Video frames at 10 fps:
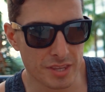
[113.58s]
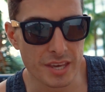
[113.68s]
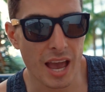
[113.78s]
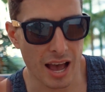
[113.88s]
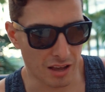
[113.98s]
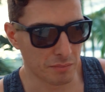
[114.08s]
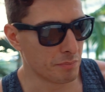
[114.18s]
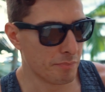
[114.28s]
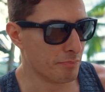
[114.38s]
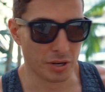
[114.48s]
yeah,
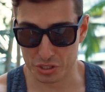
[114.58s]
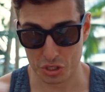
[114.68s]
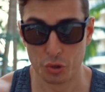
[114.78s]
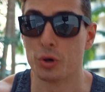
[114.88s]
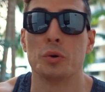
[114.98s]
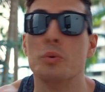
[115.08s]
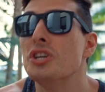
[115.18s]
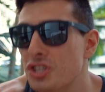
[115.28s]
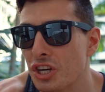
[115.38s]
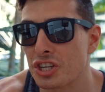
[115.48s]
but screw it,
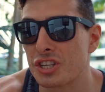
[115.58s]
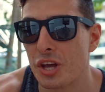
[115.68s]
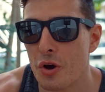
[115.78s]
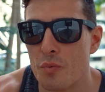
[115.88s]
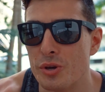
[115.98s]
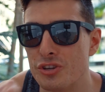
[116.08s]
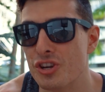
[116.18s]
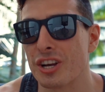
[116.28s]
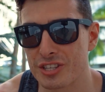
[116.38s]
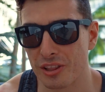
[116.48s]
we just we
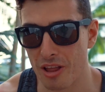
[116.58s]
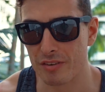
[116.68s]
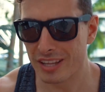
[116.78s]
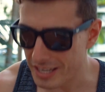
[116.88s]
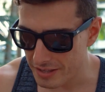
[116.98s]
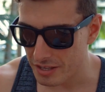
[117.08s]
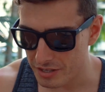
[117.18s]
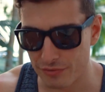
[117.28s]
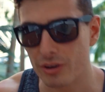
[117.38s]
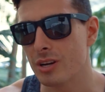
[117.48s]
just love it. Like,
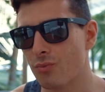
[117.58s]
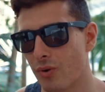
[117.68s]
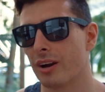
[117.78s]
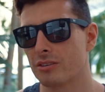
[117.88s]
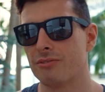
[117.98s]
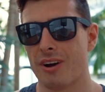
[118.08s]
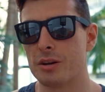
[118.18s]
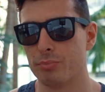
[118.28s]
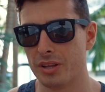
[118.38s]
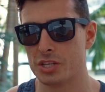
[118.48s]
it's very rare to
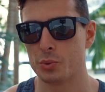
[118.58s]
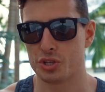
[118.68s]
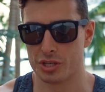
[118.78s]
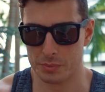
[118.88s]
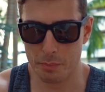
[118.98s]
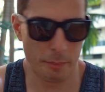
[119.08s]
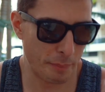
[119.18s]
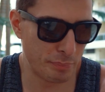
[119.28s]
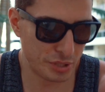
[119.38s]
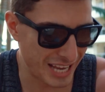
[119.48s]
find a place which is
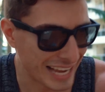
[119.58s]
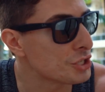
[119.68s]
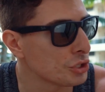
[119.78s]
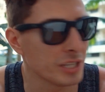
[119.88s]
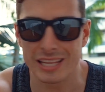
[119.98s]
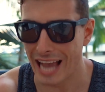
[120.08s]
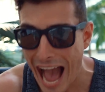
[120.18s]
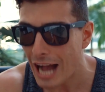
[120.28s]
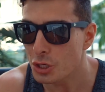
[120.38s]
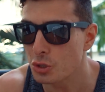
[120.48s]
potentially like
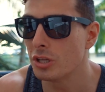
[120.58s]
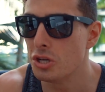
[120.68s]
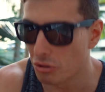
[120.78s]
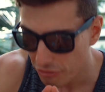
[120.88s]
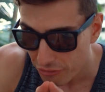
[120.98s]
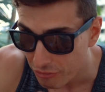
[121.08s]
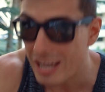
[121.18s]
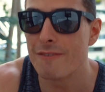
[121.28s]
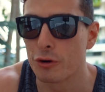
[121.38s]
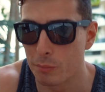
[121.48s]
actually your
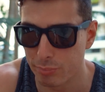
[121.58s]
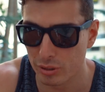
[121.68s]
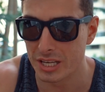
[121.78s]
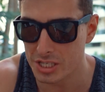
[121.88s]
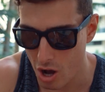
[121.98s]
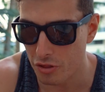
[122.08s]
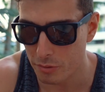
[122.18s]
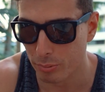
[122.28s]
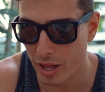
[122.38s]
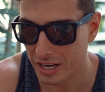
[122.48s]
favorite place on
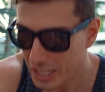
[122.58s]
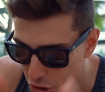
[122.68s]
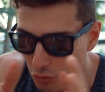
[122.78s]
the planet like